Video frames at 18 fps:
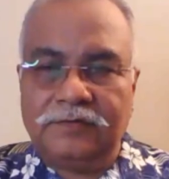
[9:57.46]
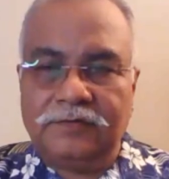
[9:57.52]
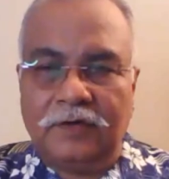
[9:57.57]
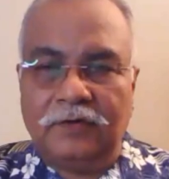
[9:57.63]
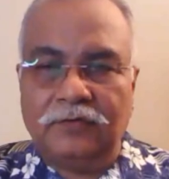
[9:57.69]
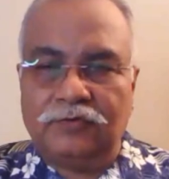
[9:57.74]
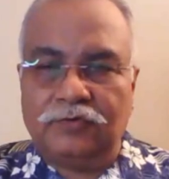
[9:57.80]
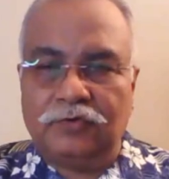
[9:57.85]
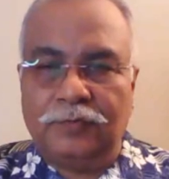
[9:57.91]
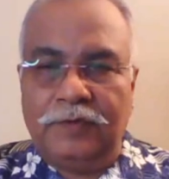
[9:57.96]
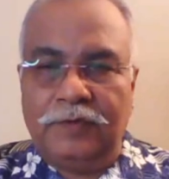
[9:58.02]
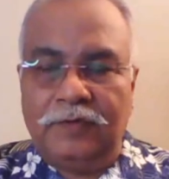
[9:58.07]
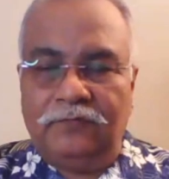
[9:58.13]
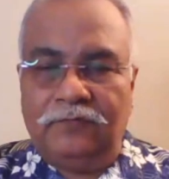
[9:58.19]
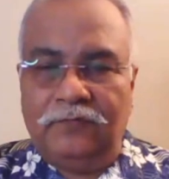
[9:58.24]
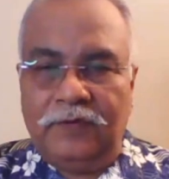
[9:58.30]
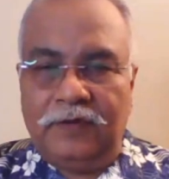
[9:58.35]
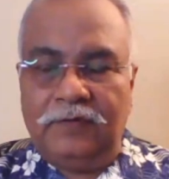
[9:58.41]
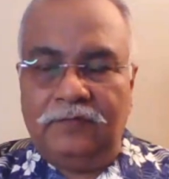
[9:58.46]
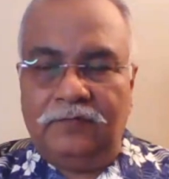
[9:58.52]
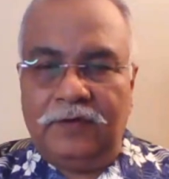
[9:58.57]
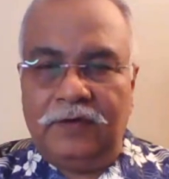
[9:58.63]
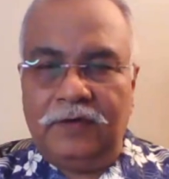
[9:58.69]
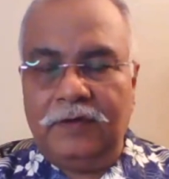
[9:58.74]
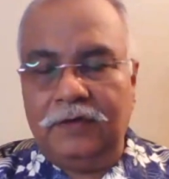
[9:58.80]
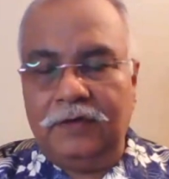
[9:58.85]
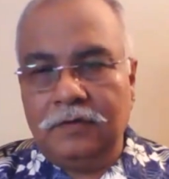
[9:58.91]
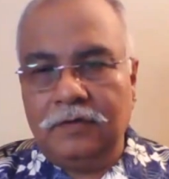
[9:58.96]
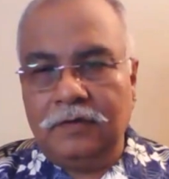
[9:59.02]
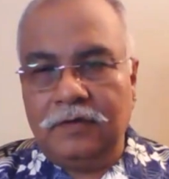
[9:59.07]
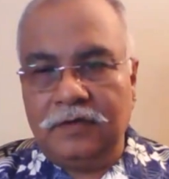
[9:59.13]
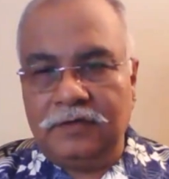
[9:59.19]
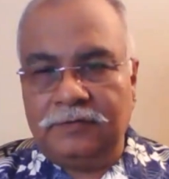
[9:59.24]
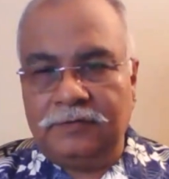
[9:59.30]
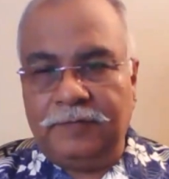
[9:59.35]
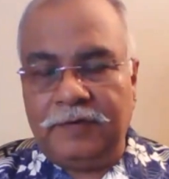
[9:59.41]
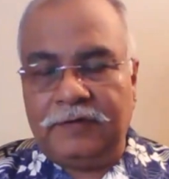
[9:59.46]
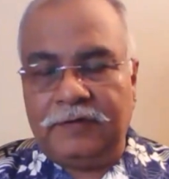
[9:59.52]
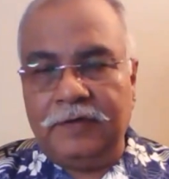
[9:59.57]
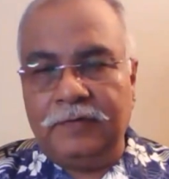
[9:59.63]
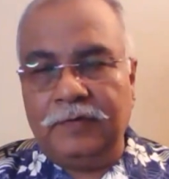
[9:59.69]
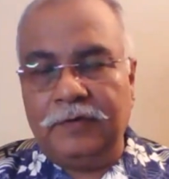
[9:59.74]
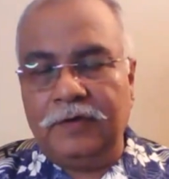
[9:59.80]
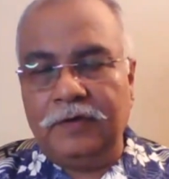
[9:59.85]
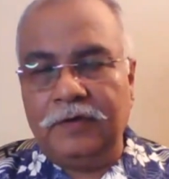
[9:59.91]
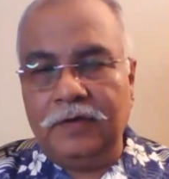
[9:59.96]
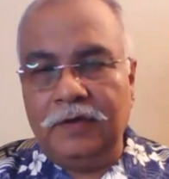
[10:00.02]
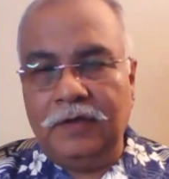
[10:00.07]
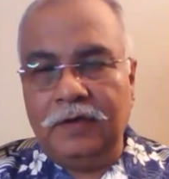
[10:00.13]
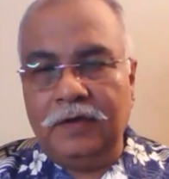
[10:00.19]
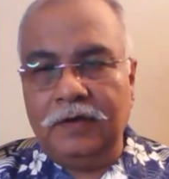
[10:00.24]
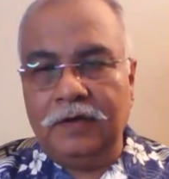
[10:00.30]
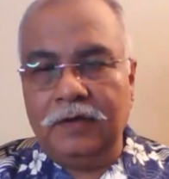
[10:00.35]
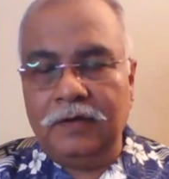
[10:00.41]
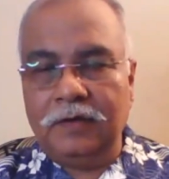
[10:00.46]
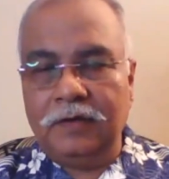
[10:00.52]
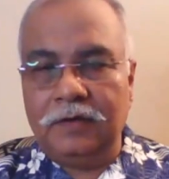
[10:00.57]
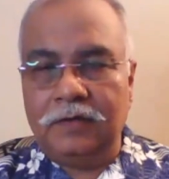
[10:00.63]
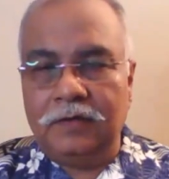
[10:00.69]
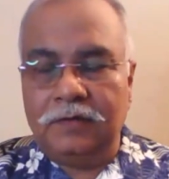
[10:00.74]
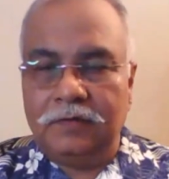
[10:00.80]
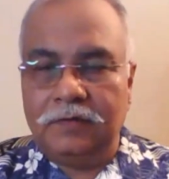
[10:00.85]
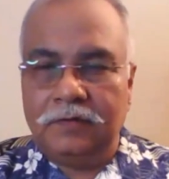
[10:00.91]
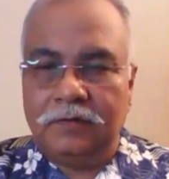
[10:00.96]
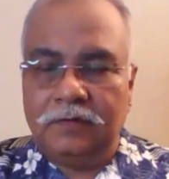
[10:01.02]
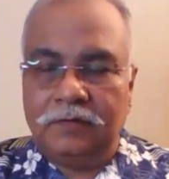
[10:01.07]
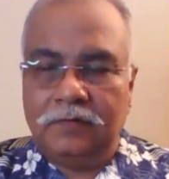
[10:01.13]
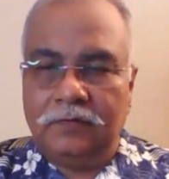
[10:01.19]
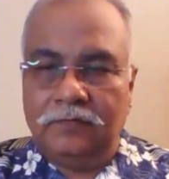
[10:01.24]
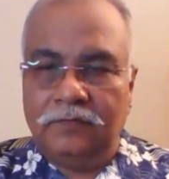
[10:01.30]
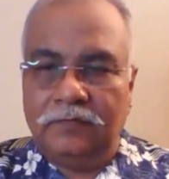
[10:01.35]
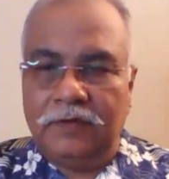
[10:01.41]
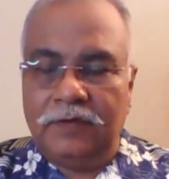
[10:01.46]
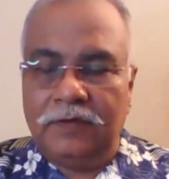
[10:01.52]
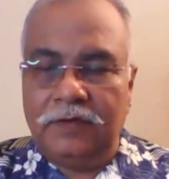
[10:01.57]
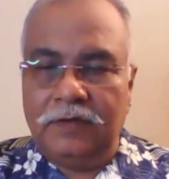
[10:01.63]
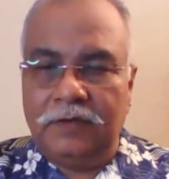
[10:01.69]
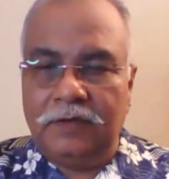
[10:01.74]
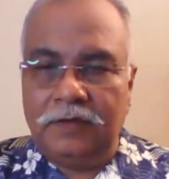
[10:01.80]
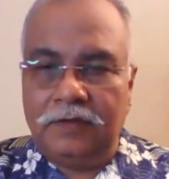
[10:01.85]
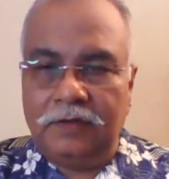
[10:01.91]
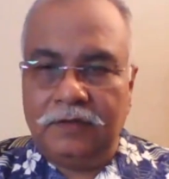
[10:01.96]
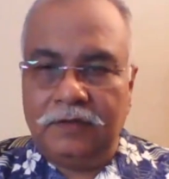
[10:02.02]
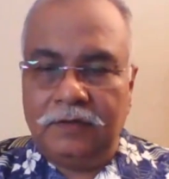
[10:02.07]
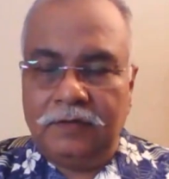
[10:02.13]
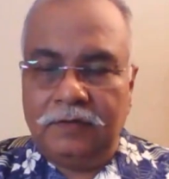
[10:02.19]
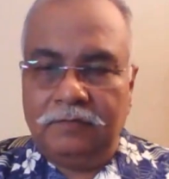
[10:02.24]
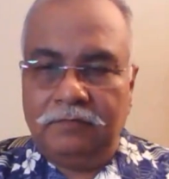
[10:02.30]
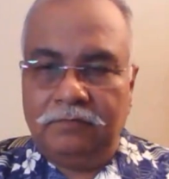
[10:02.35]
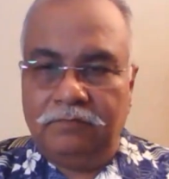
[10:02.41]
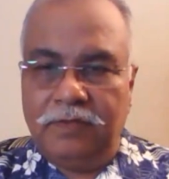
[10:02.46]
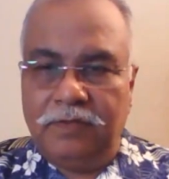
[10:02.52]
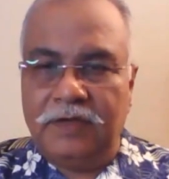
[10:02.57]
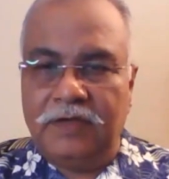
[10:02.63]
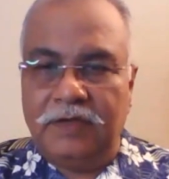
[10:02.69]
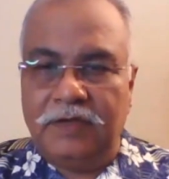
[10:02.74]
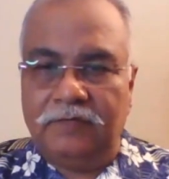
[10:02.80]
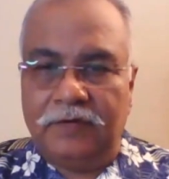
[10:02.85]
sounds to be very, very respectable and very big